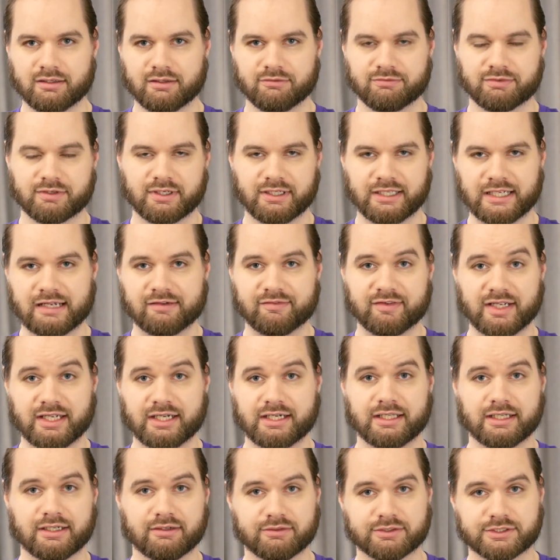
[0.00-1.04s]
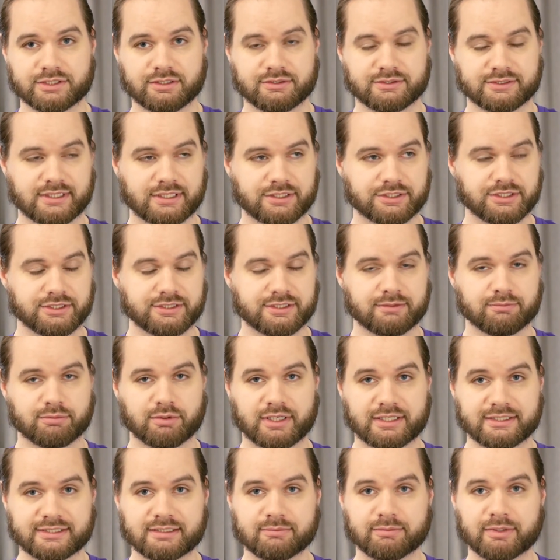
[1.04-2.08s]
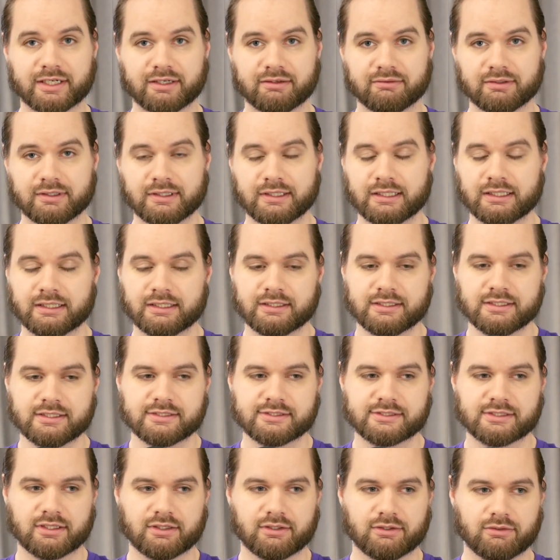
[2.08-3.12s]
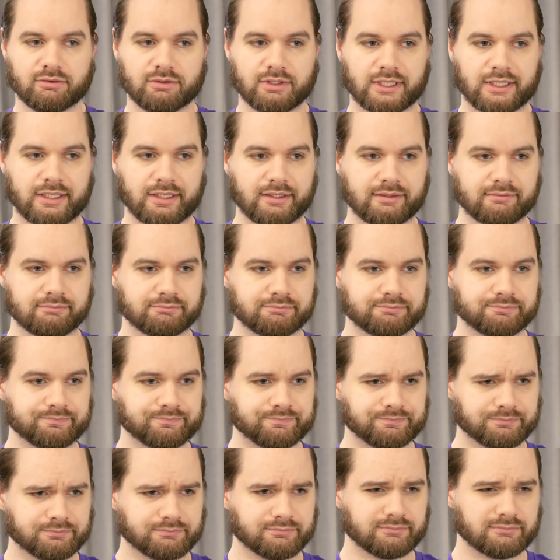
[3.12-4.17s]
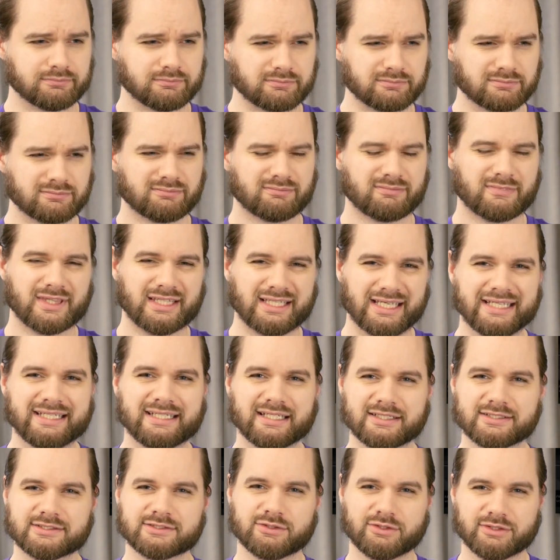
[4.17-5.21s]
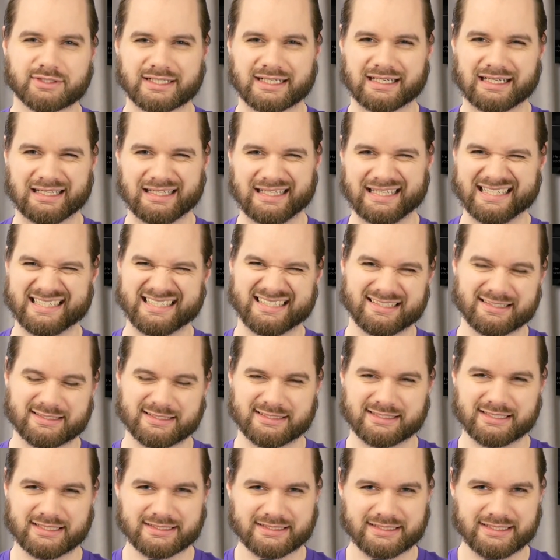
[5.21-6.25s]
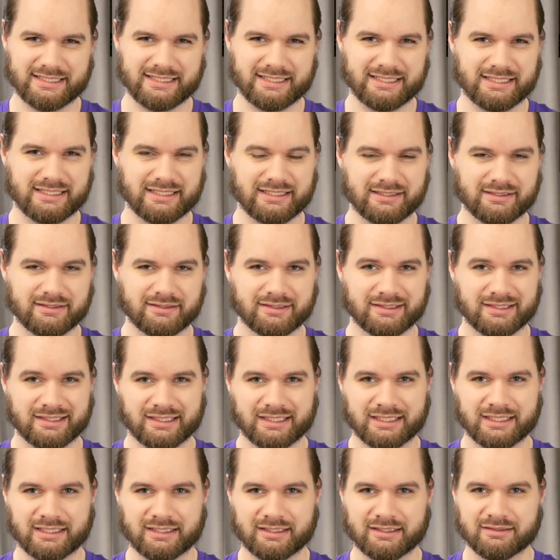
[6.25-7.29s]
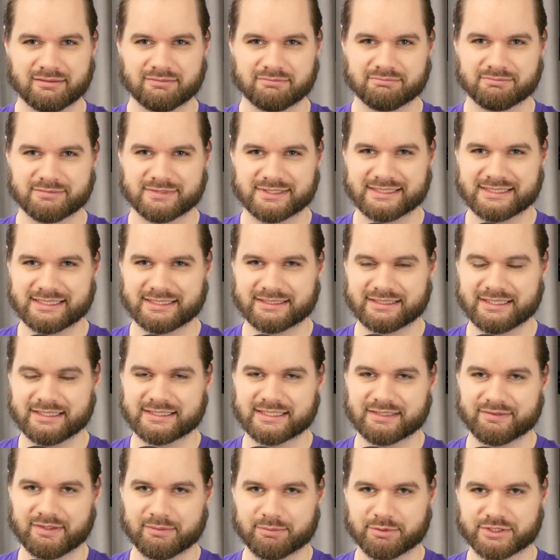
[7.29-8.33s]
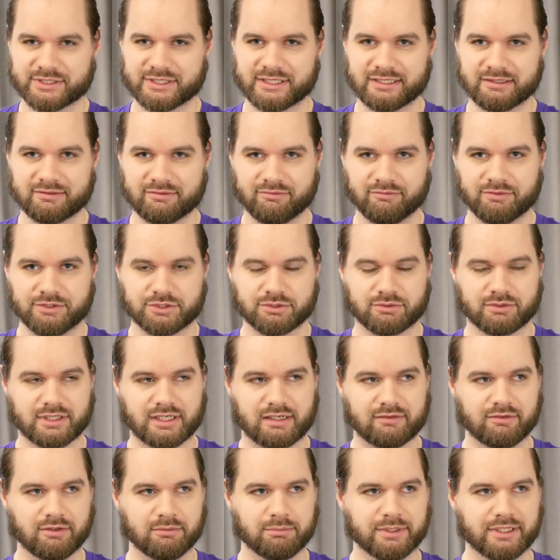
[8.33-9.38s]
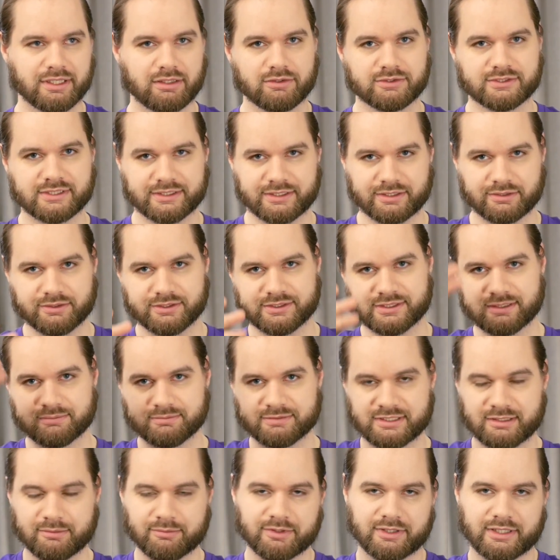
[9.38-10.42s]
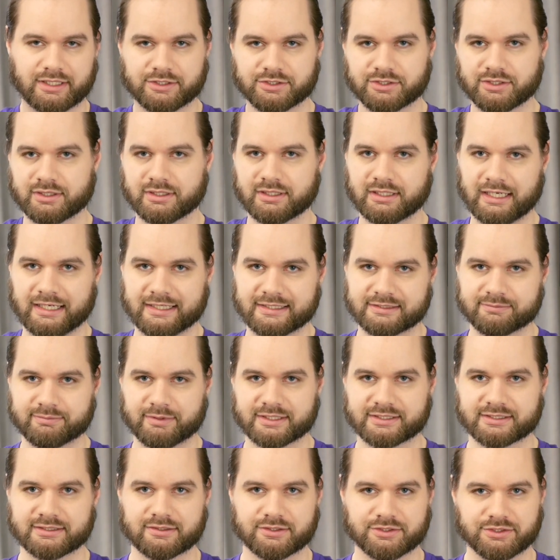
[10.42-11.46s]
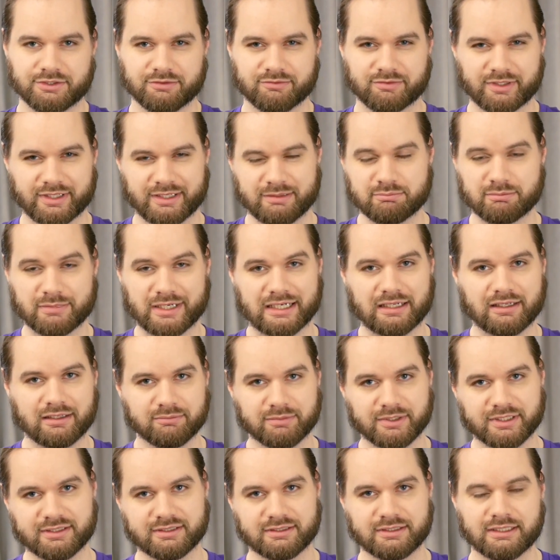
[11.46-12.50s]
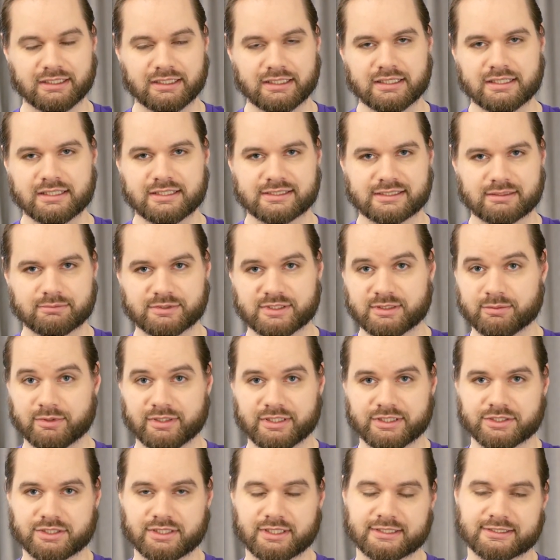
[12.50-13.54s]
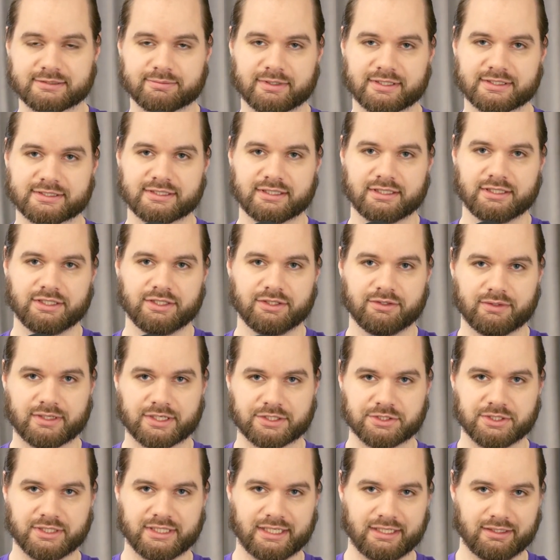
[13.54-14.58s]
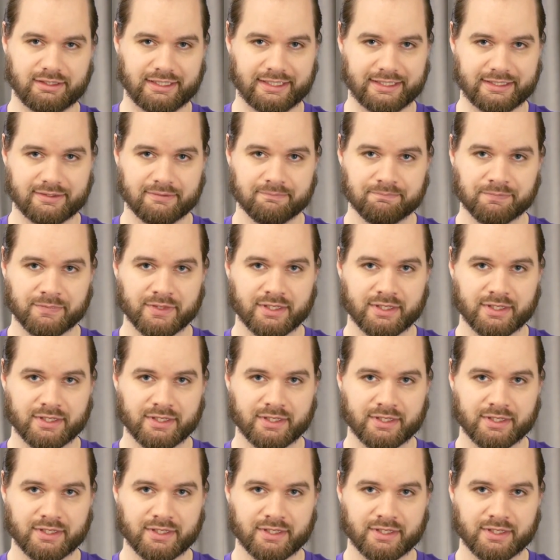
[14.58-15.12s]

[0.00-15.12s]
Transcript: fairly heavy hitting, which I was actually surprised about. So it does look kind of like 60-70% visual novel, but it looks like there is some simulation aspects in there too. Very mild, but some simulation aspects that you actually get like.